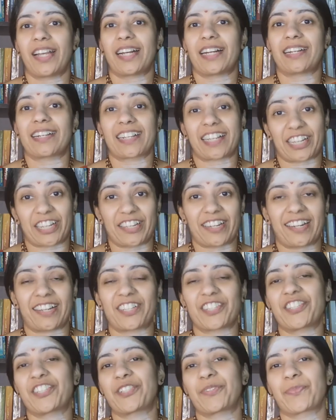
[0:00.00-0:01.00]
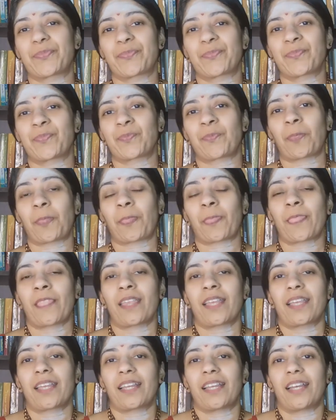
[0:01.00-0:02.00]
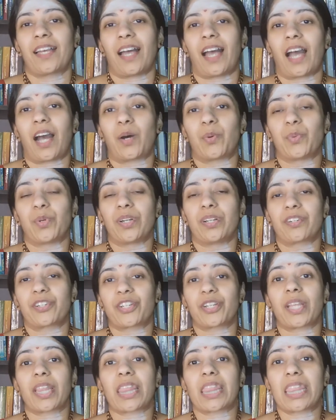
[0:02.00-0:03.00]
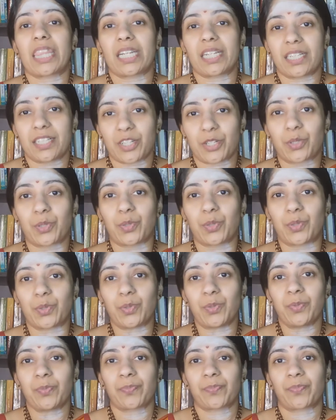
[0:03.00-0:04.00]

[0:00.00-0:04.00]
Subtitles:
Kailash. Our third guru,